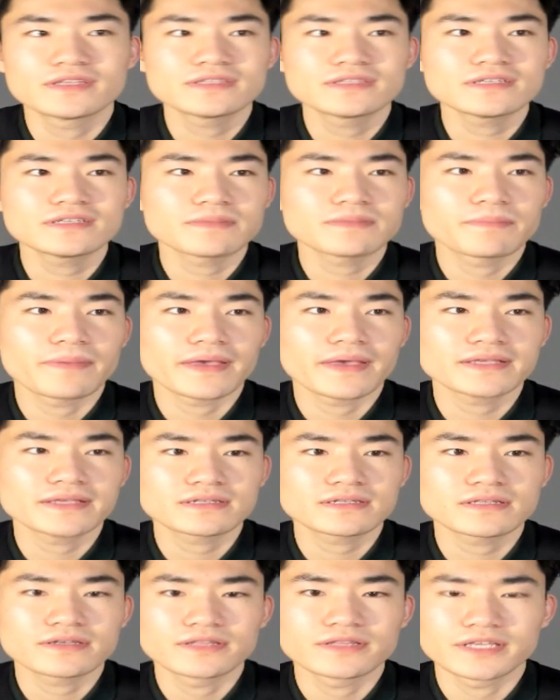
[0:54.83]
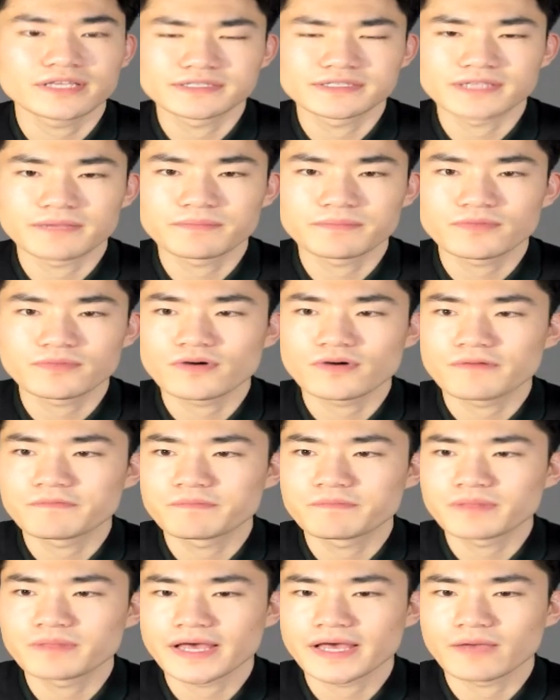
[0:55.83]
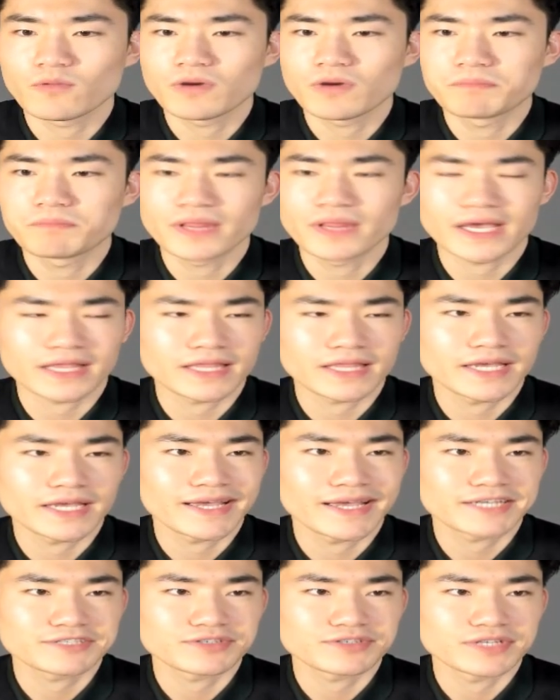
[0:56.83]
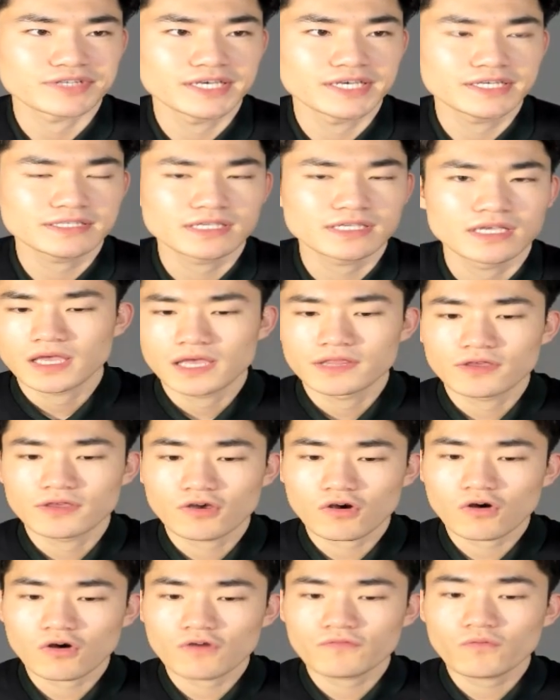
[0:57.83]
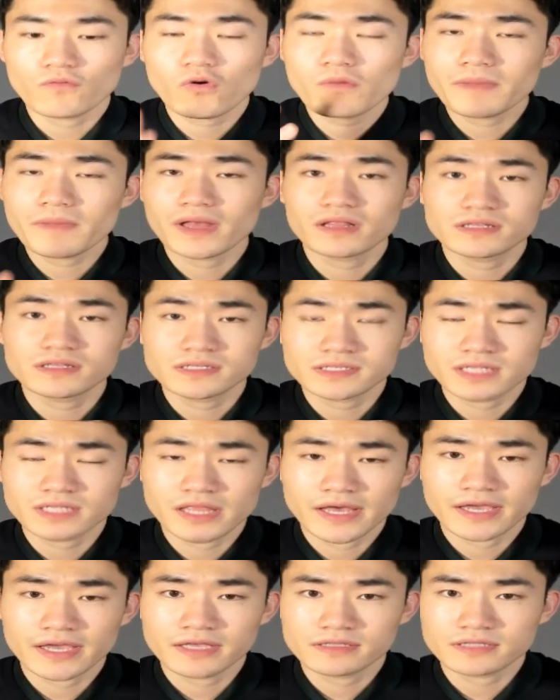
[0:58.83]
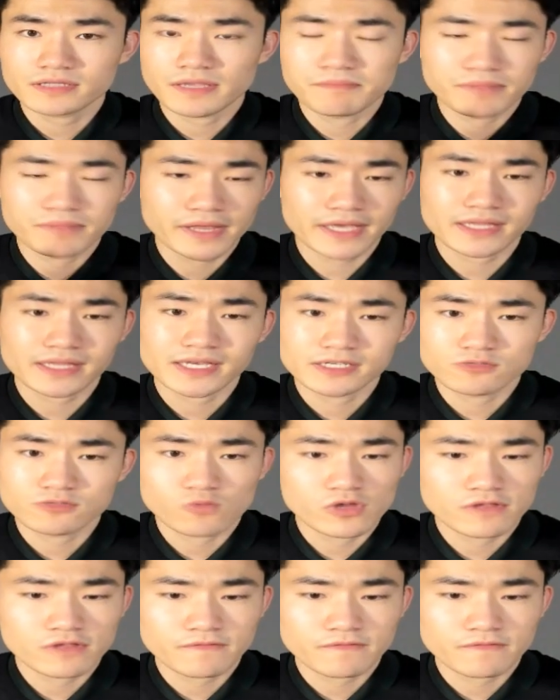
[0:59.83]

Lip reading: is basically an example of what Black Knight actually is. There are 4 melanin sea lions, and Black Knight is one of